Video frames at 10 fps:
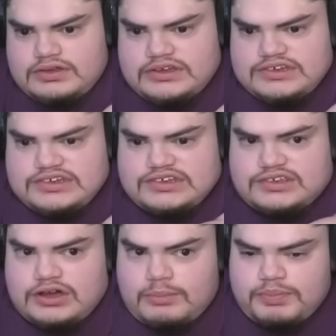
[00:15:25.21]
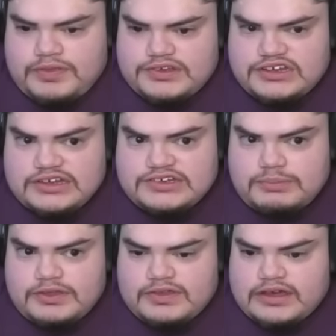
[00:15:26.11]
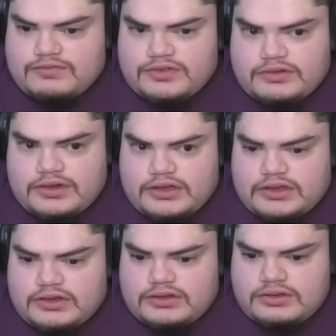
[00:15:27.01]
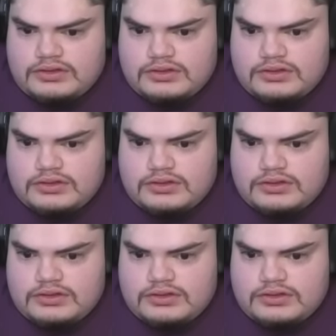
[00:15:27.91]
He's just dumping the changeup into the outfield right now.